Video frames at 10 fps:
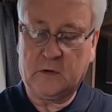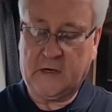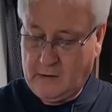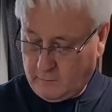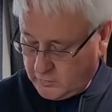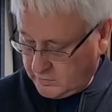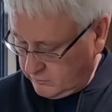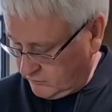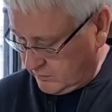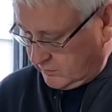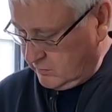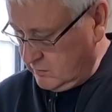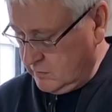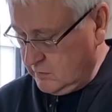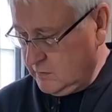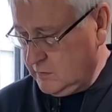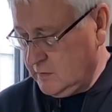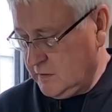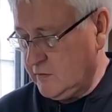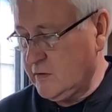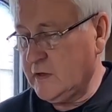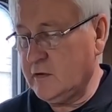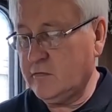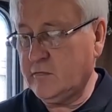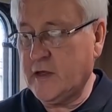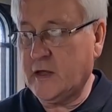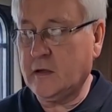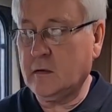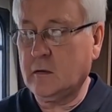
camera goes underneath there,